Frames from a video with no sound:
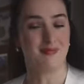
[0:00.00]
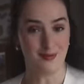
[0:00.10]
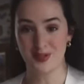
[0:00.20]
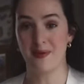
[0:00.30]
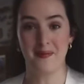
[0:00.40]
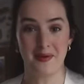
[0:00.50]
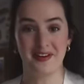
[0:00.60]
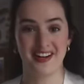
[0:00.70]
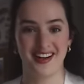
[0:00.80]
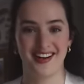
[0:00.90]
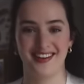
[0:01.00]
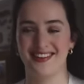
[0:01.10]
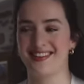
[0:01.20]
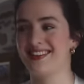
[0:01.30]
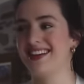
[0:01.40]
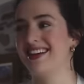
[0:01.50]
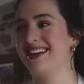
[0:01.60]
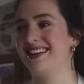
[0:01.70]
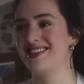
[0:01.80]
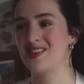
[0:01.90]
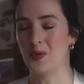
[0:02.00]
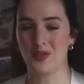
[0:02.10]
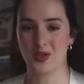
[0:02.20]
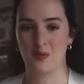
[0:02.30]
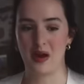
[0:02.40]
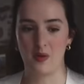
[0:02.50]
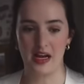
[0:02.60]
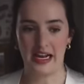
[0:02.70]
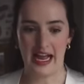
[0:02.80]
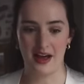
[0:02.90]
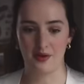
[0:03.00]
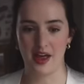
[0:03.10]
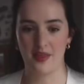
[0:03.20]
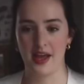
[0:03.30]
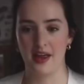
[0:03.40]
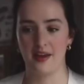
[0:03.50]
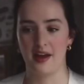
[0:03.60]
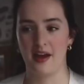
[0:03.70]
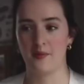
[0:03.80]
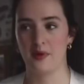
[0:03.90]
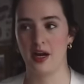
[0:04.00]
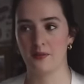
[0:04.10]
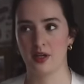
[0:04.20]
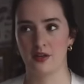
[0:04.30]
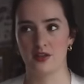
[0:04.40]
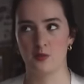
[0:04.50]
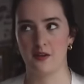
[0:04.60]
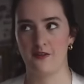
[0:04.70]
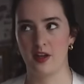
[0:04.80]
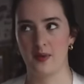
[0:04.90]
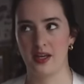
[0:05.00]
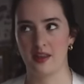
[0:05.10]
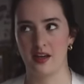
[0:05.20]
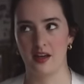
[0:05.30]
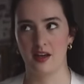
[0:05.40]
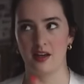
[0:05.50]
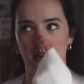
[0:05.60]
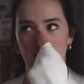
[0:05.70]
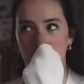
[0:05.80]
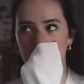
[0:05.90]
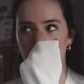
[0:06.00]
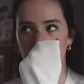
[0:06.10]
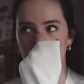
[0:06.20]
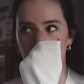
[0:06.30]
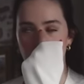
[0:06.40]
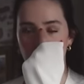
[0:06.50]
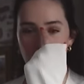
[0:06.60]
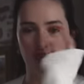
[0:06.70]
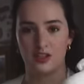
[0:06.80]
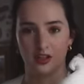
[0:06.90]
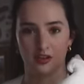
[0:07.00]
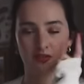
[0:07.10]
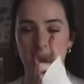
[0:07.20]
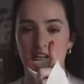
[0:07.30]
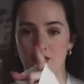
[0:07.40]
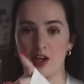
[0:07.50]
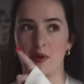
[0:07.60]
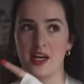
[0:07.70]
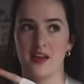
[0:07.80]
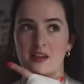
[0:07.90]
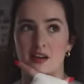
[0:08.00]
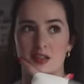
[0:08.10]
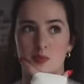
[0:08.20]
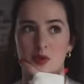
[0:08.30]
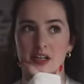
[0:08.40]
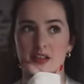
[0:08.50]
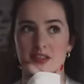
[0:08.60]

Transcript: empty my memory cards, sort all my work out, and then I'm going to be filming the finished filming the spring